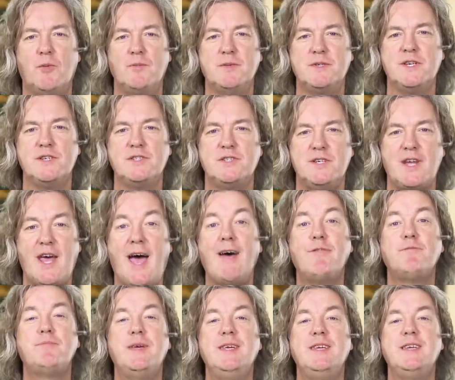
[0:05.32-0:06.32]
Competition
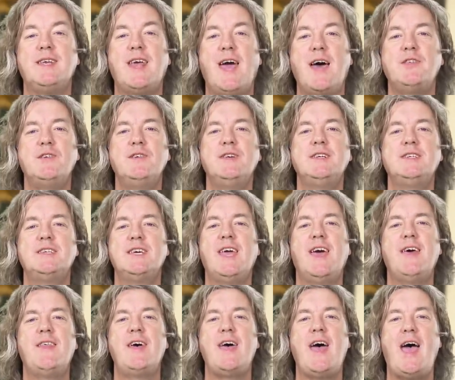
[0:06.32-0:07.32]
have been gathering
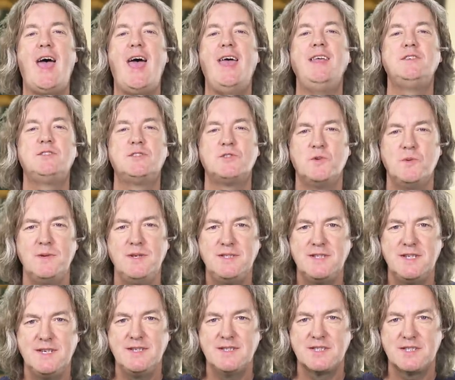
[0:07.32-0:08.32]
together
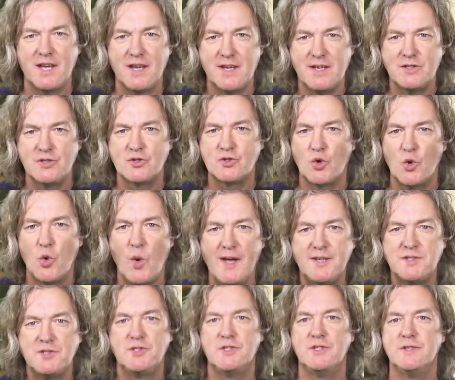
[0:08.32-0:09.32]
head-squeezing science
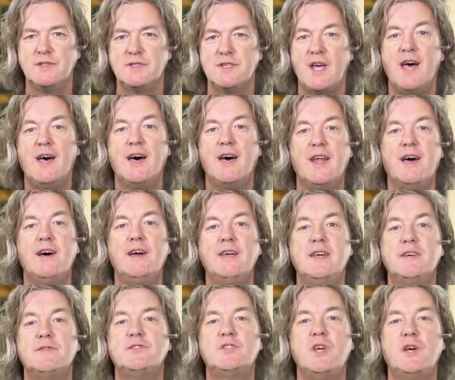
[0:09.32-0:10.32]
questions, and I
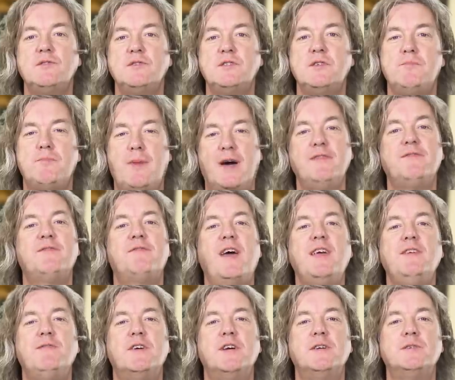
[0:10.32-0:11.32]
have chosen my
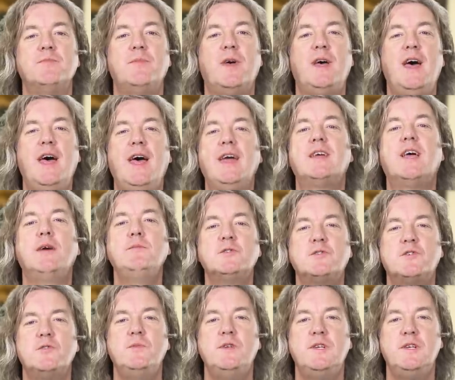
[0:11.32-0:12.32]
favourite. It
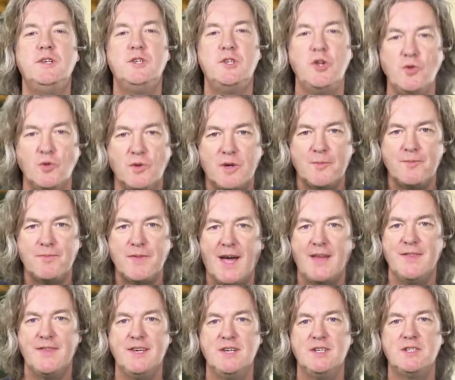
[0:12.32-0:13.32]
comes from Luke
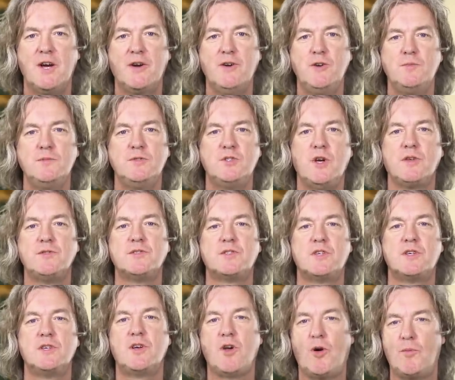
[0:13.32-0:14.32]
at the Durham
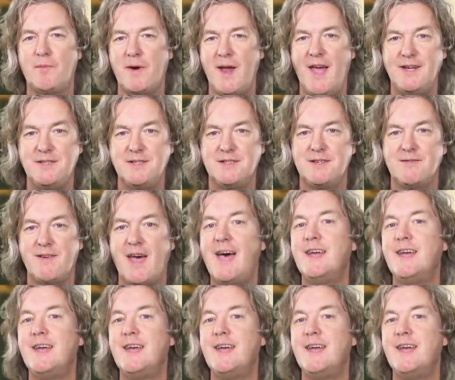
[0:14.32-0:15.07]
Johnston Comprehensive,